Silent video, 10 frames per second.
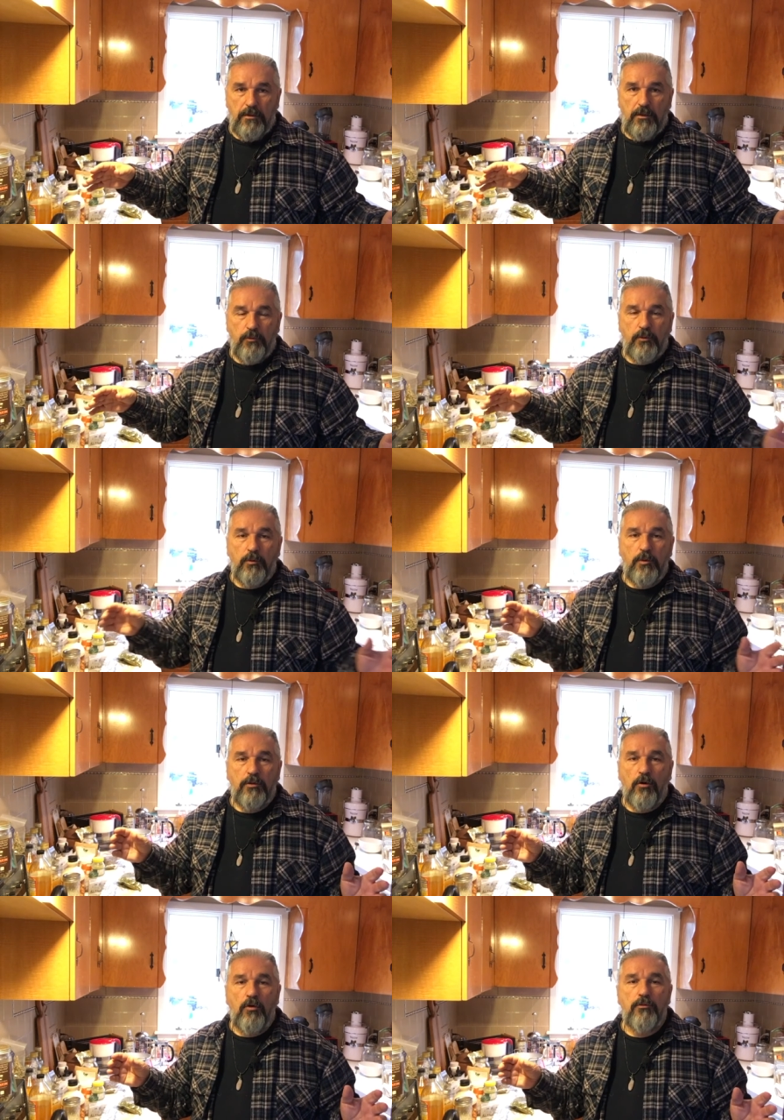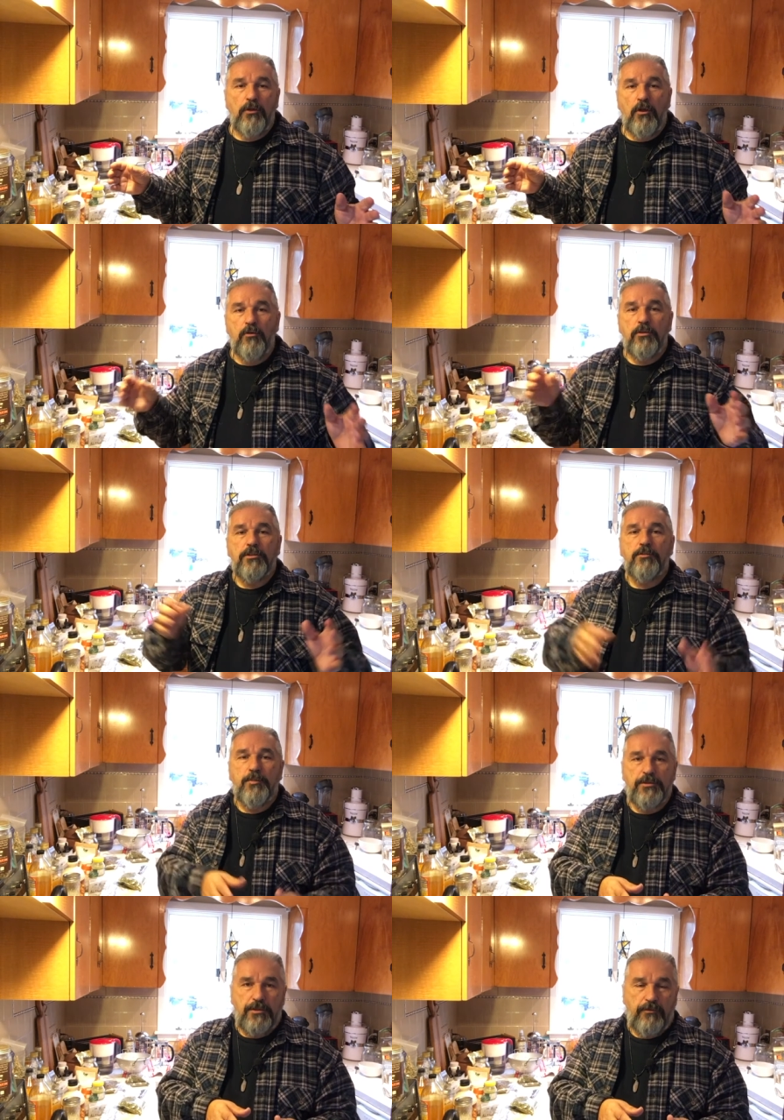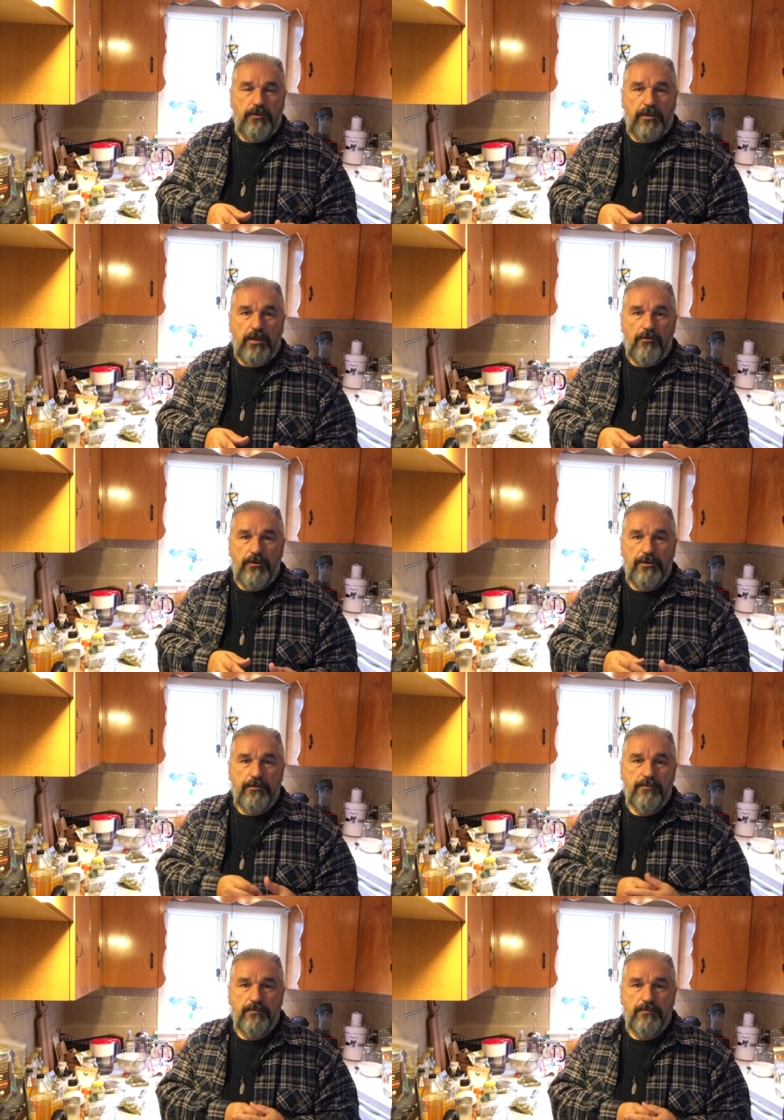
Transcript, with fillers: And we don't want to overload a specific area.